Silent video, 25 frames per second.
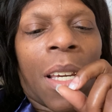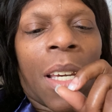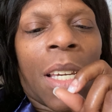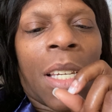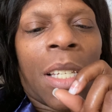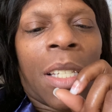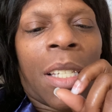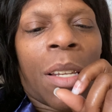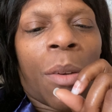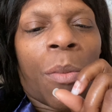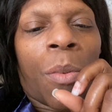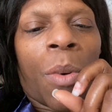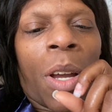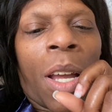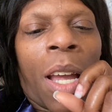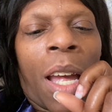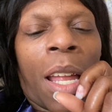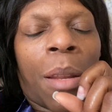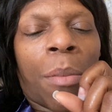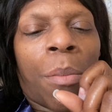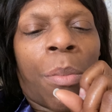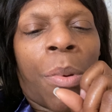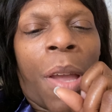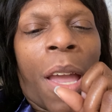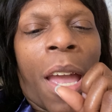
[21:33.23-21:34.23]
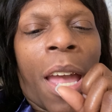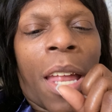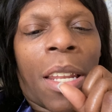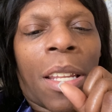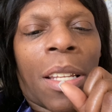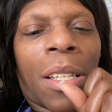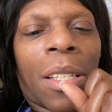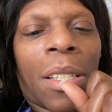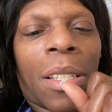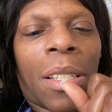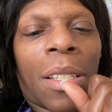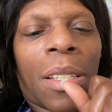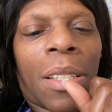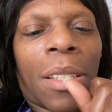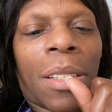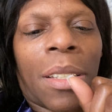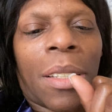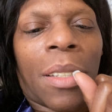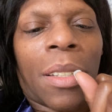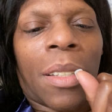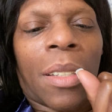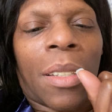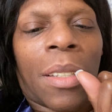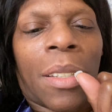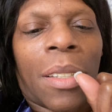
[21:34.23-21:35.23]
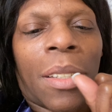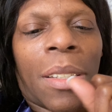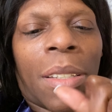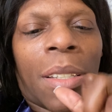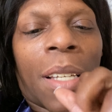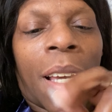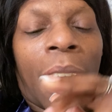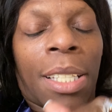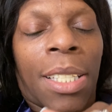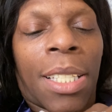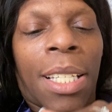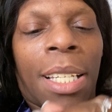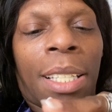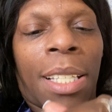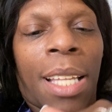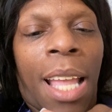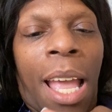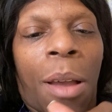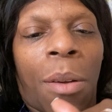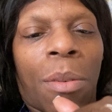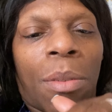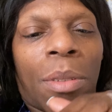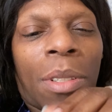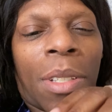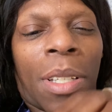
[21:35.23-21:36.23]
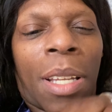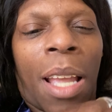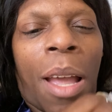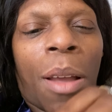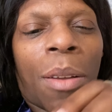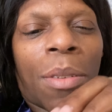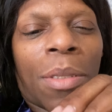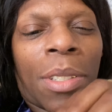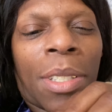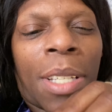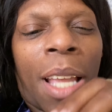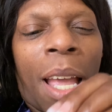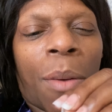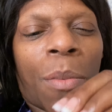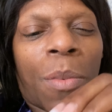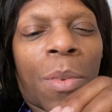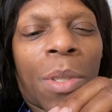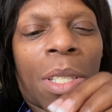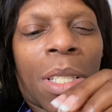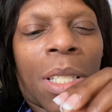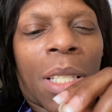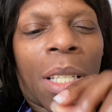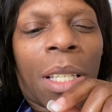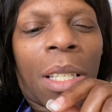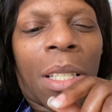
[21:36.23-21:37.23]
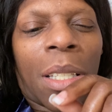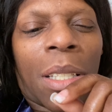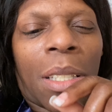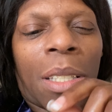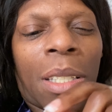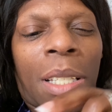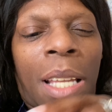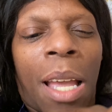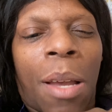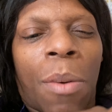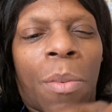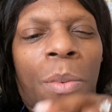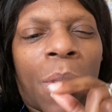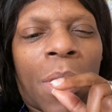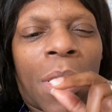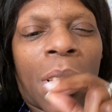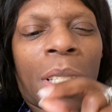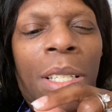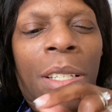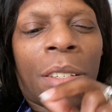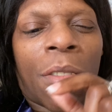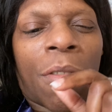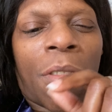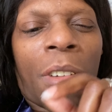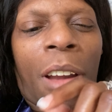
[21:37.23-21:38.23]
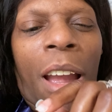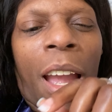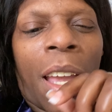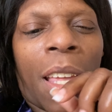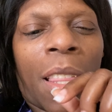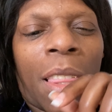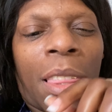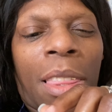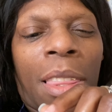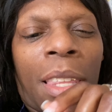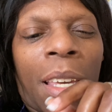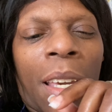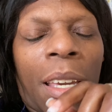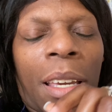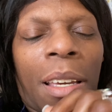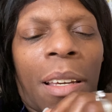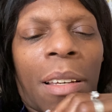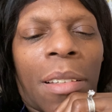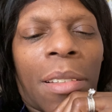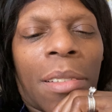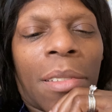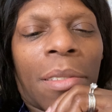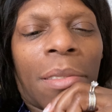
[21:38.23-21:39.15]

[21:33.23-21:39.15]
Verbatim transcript: He said, "What kind of pattern?" I said, "That that that was it. That was it right there."